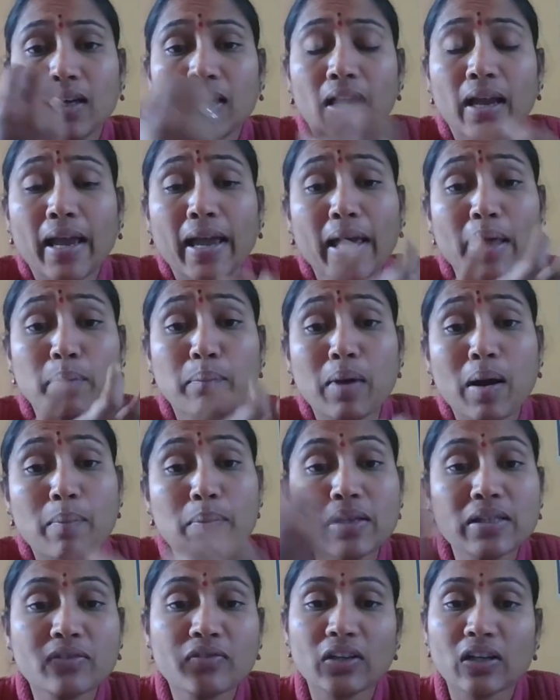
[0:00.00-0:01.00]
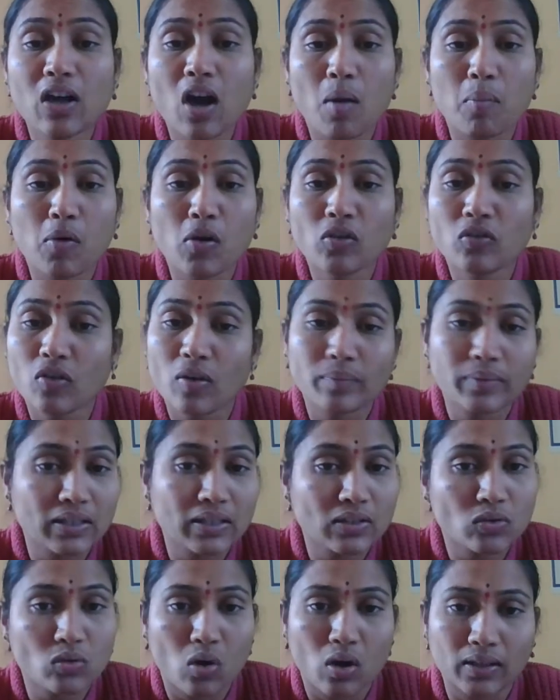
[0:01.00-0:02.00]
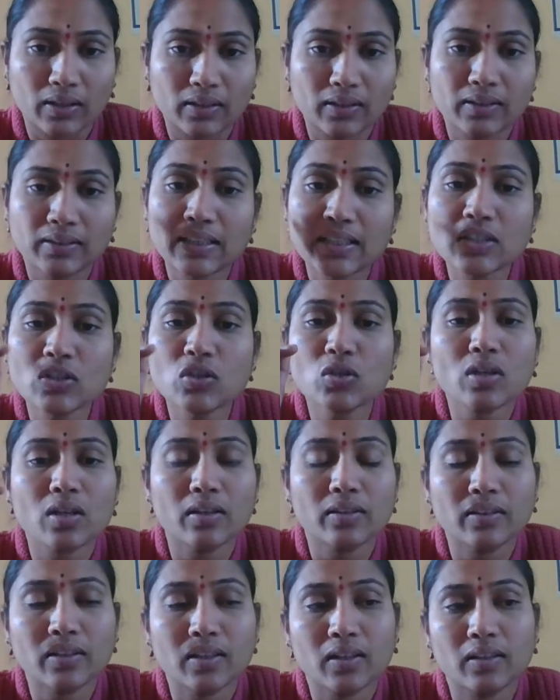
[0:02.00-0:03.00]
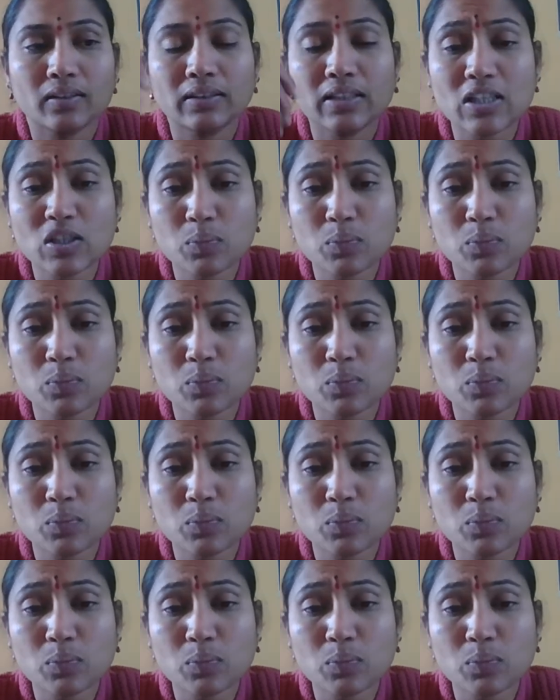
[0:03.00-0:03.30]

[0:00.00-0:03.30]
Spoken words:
Air bubbles will come out from that soil. This